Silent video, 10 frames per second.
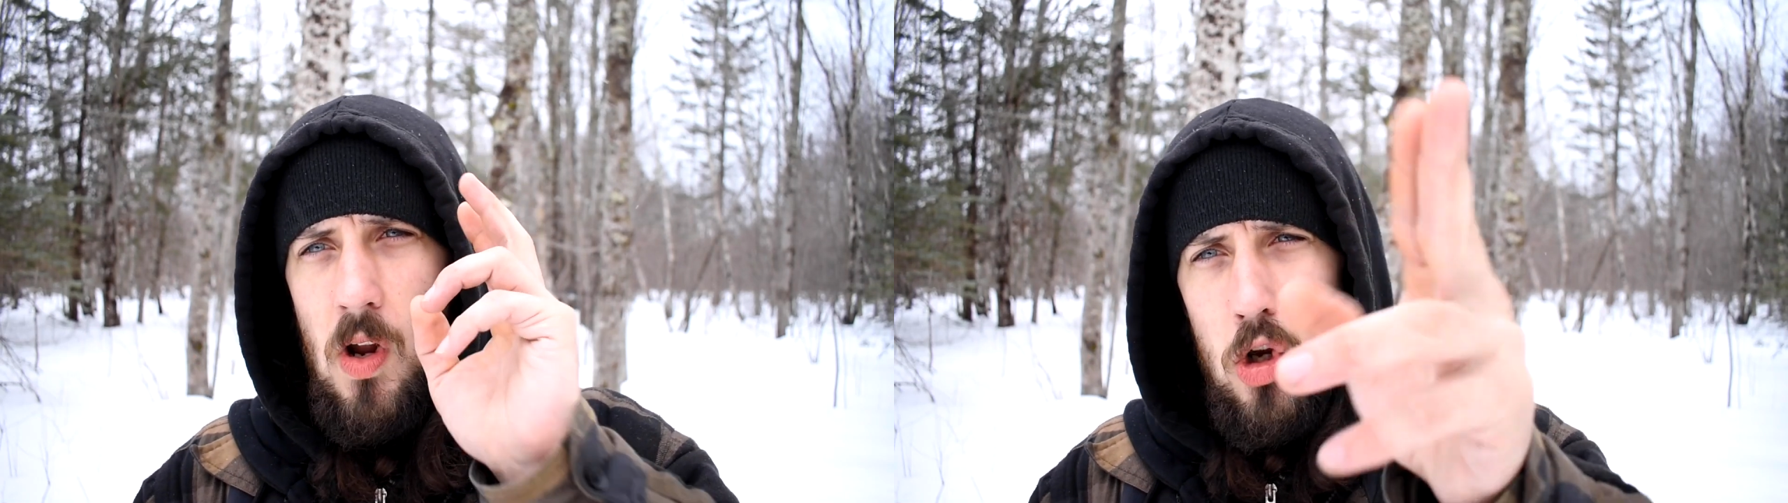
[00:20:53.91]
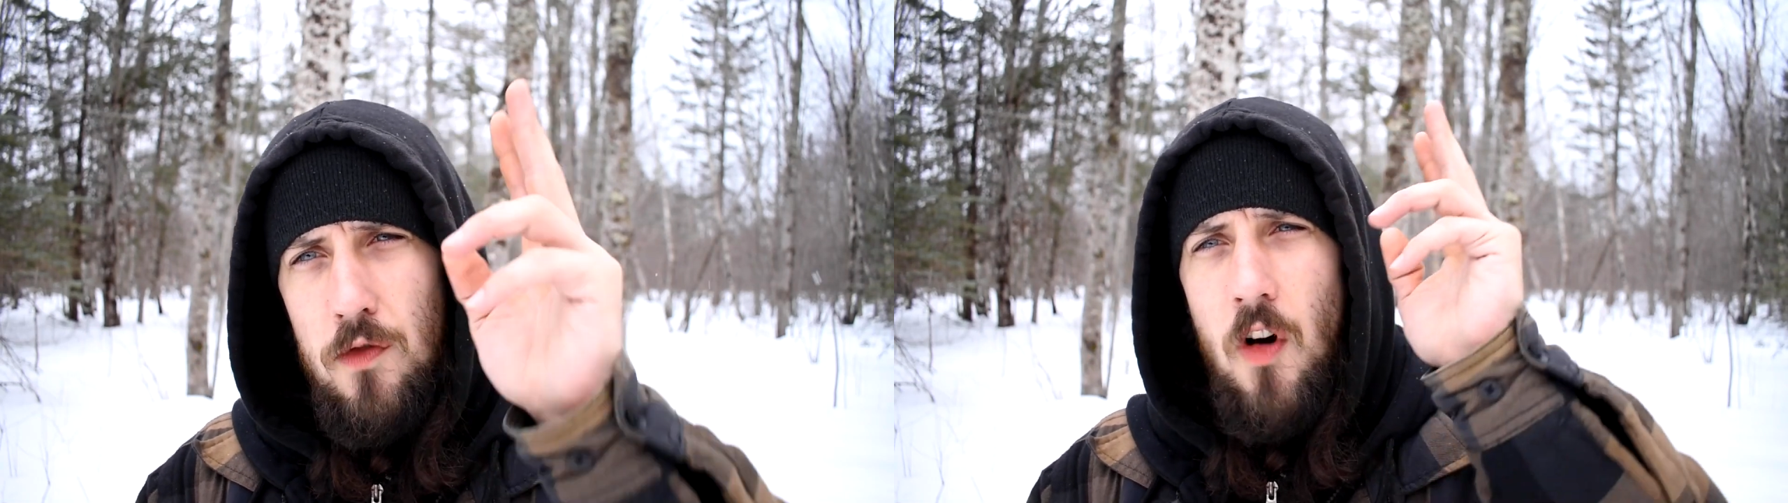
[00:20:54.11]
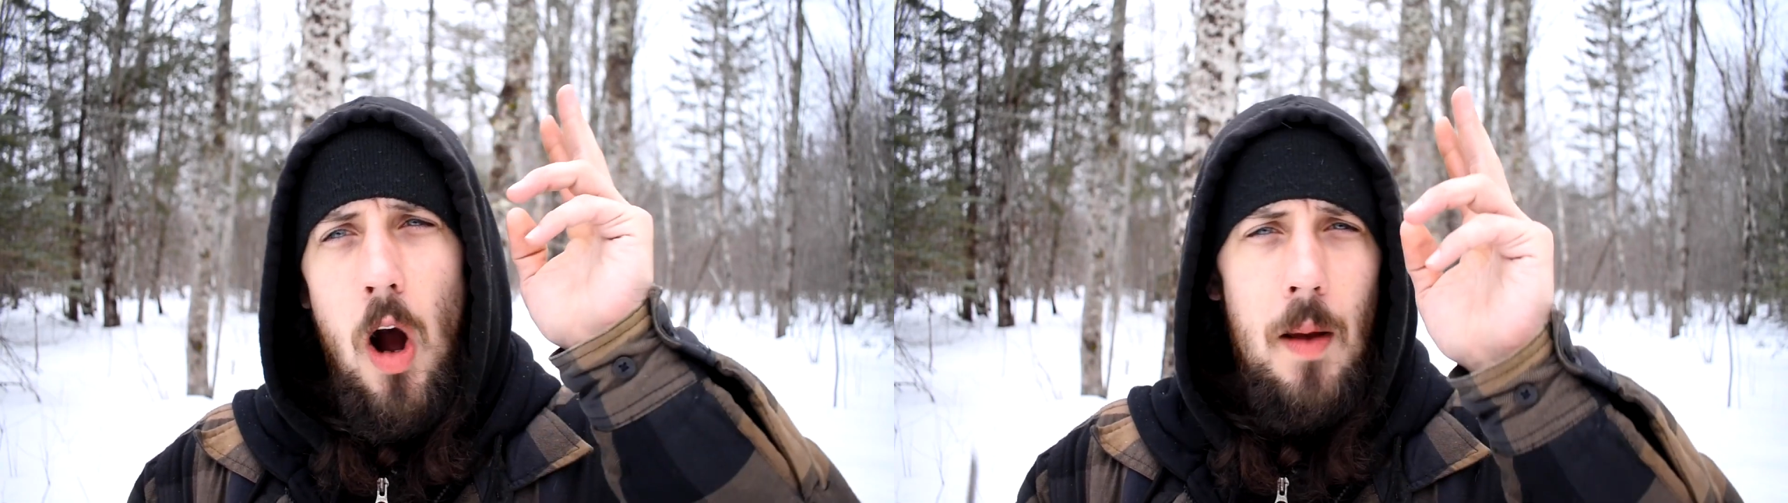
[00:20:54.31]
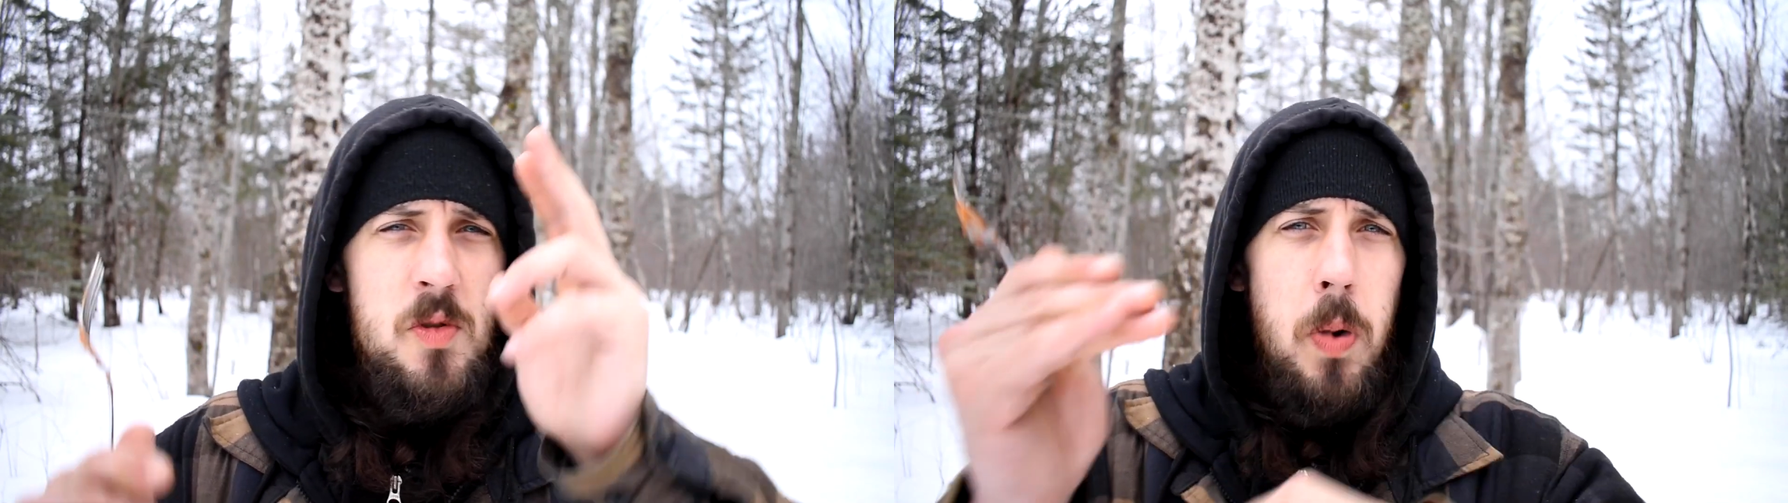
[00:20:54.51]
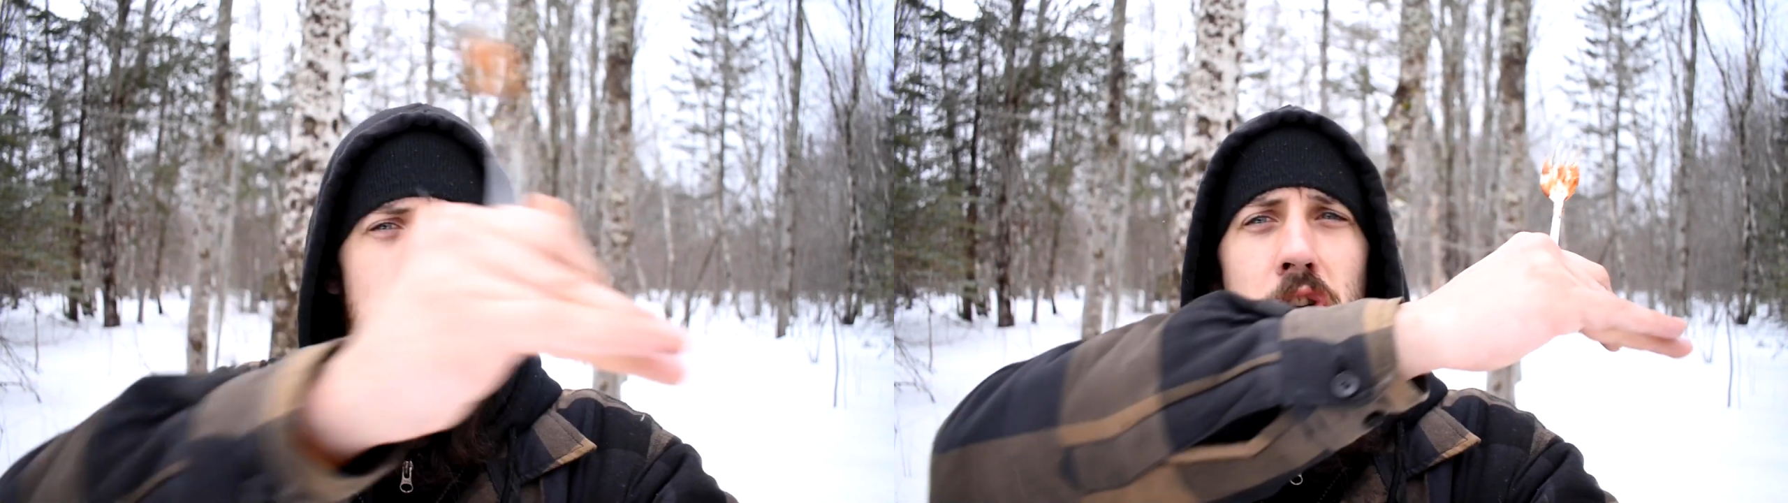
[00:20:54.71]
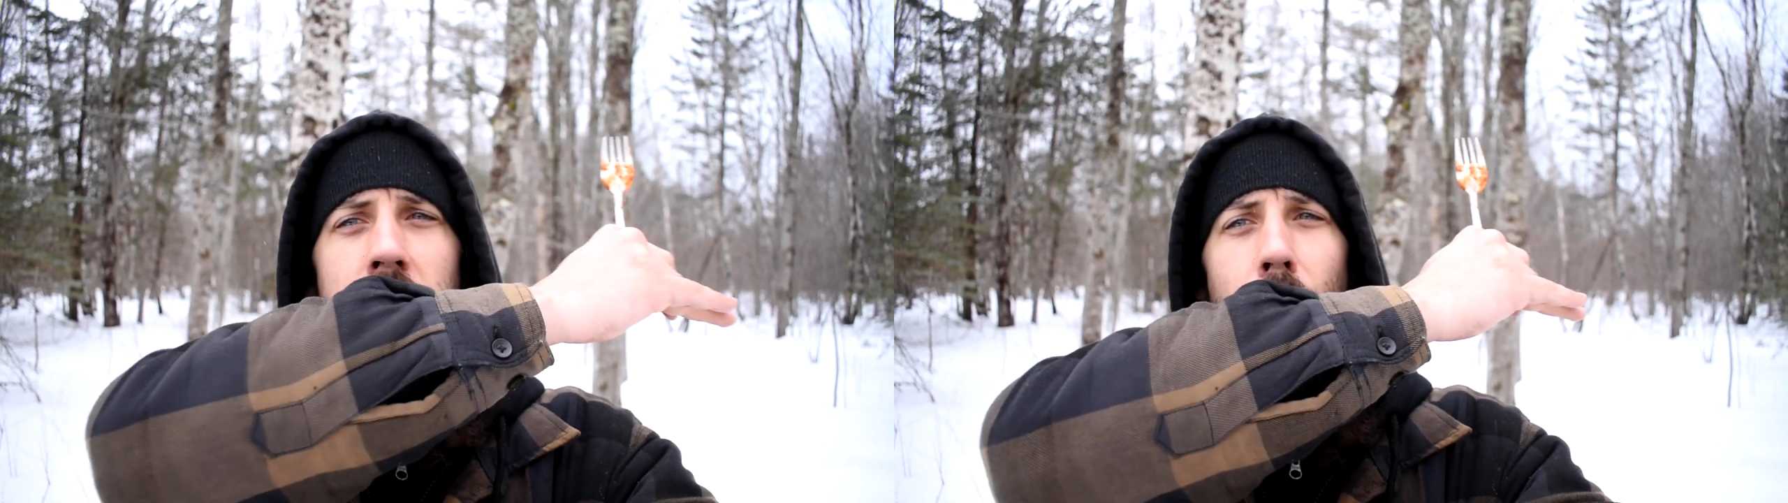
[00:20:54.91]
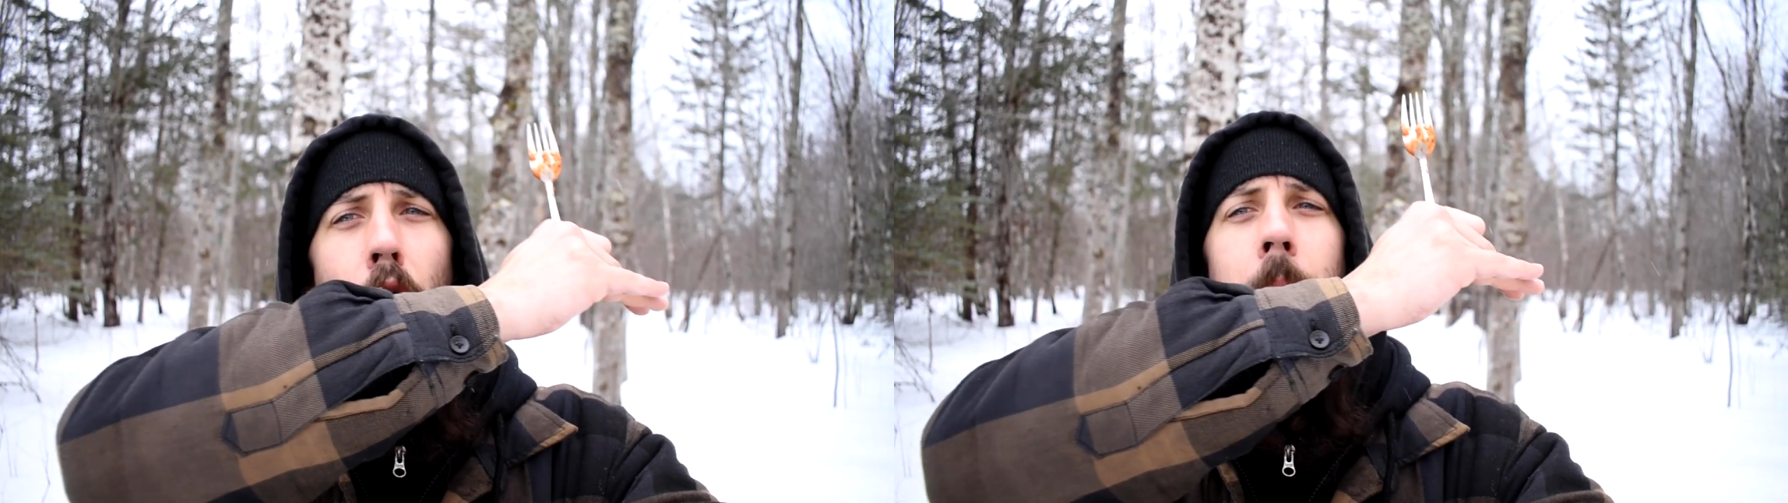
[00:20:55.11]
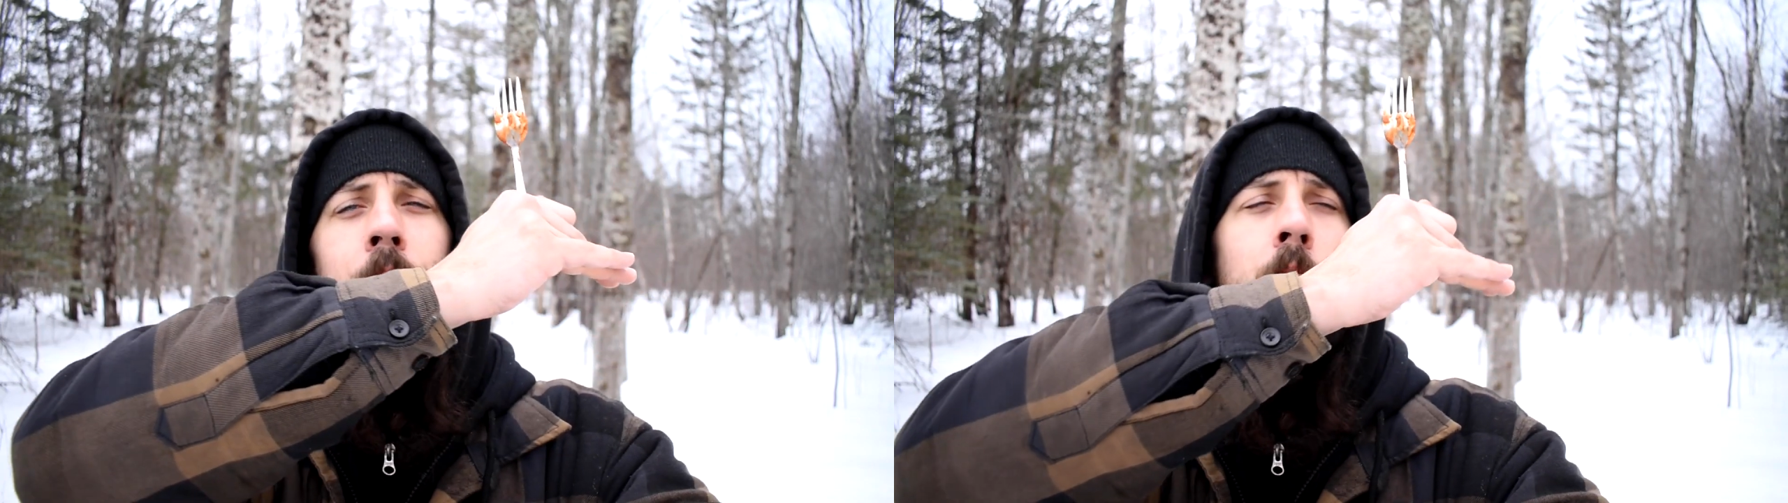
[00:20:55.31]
Good vibes, positivity.